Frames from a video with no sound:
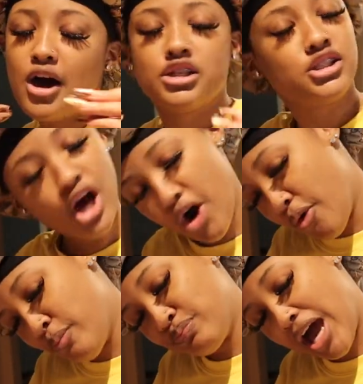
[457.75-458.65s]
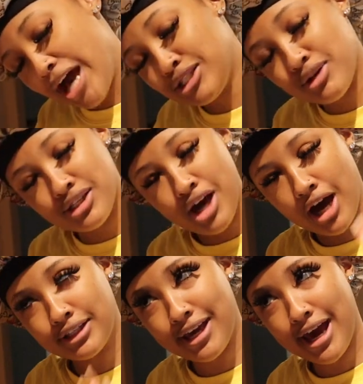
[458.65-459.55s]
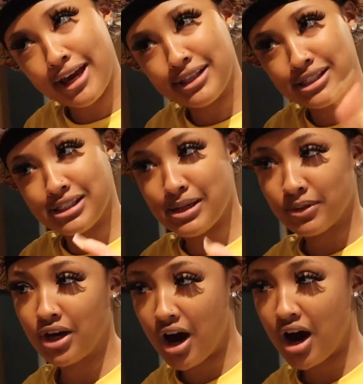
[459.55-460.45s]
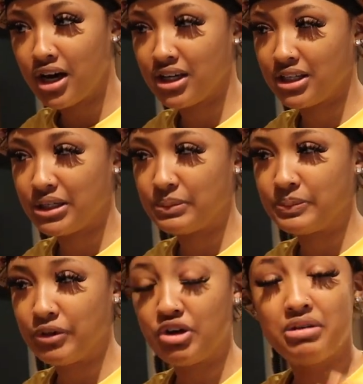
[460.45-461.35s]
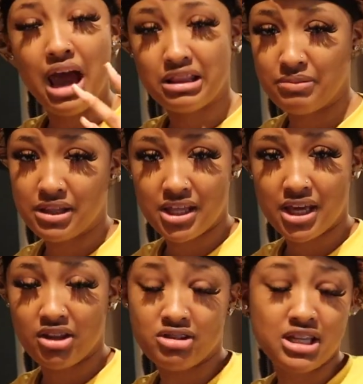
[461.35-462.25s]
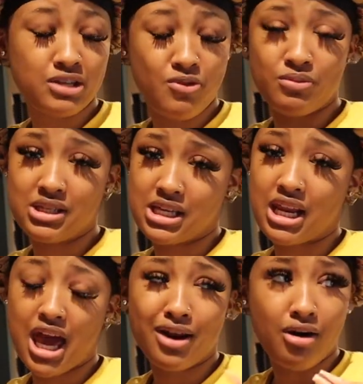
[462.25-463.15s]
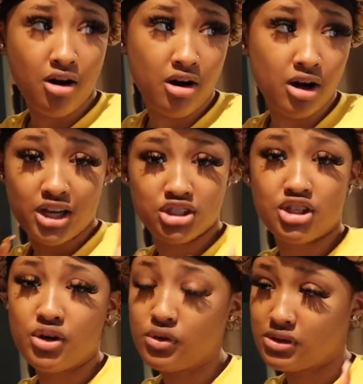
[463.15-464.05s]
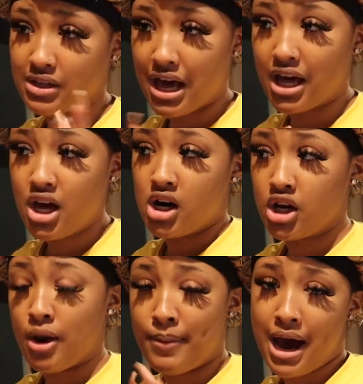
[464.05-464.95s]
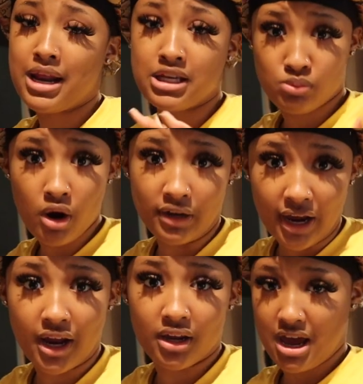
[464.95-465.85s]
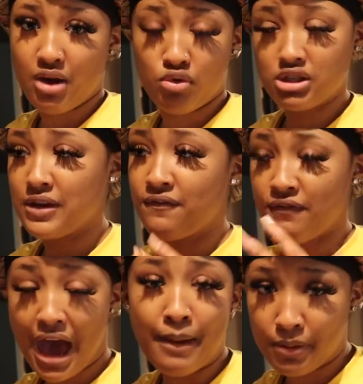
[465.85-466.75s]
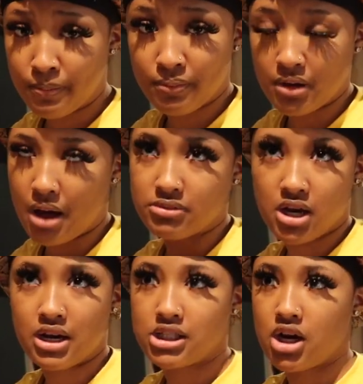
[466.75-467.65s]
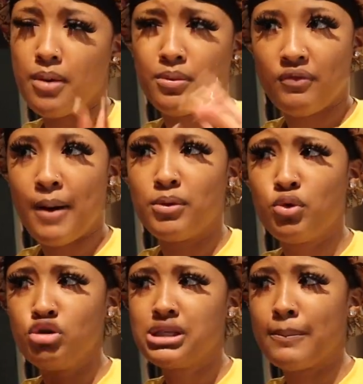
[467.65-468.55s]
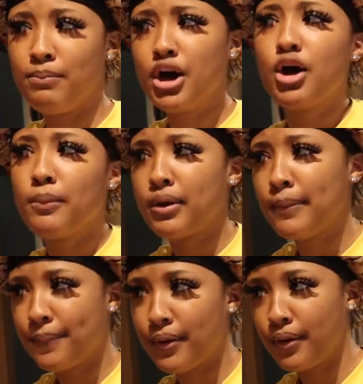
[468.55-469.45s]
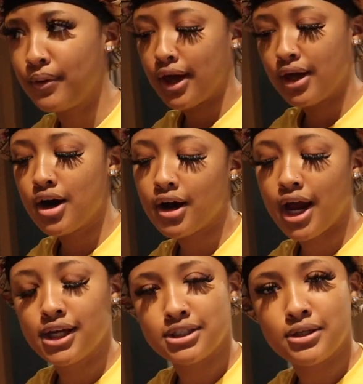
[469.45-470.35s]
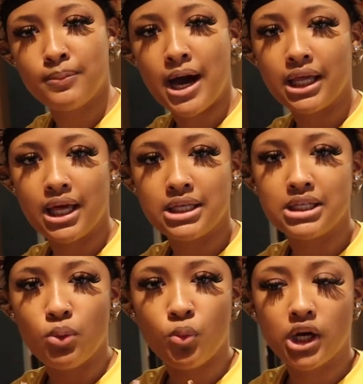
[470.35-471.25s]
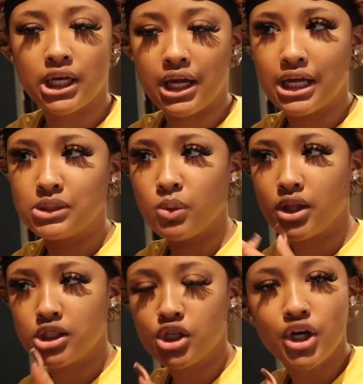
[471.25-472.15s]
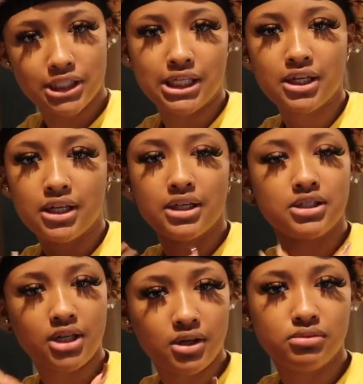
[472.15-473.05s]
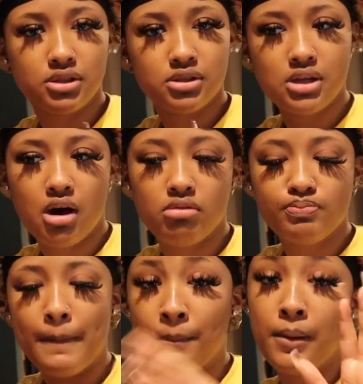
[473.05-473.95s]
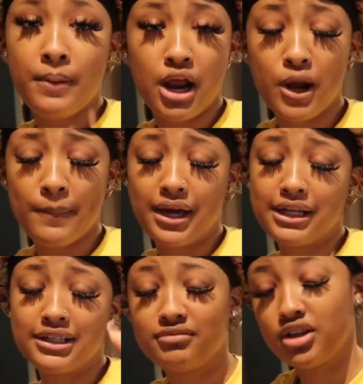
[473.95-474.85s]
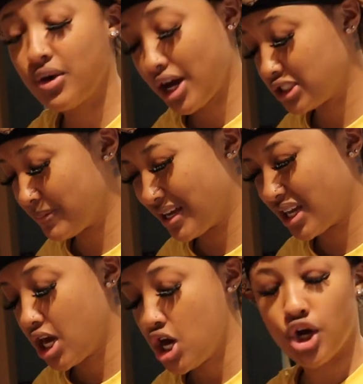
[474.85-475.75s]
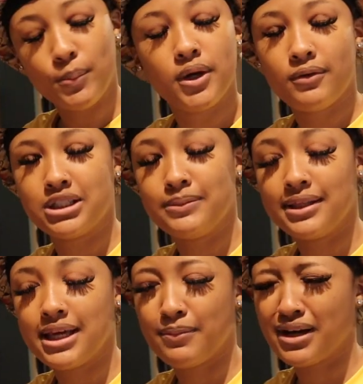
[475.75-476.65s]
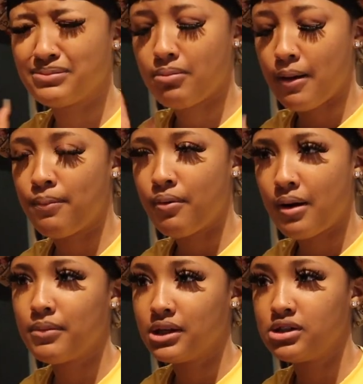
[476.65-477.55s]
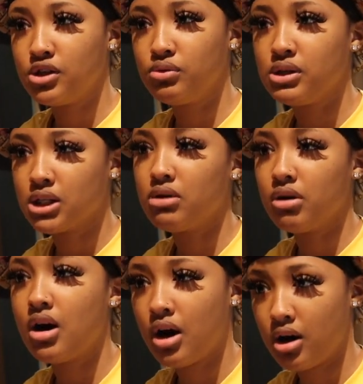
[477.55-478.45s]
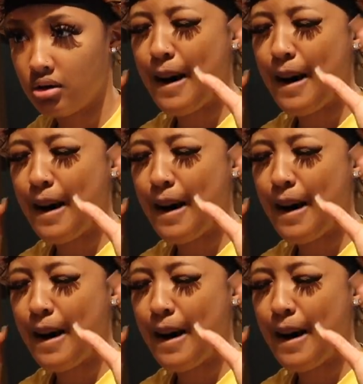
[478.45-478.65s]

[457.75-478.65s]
So I just want to talk that into some of y'all. You do not have to be thick. There's nothing wrong with being skinny at all. It shows that your body is working, okay? When you see fat people, I'm sorry, not to call people fat, but when you see bigger people at younger ages, their body isn't working as well as yours is, and it shows. So be proud of your body. Don't hate your body. Don't be in a rush to be thick, because I promise you it's going to come.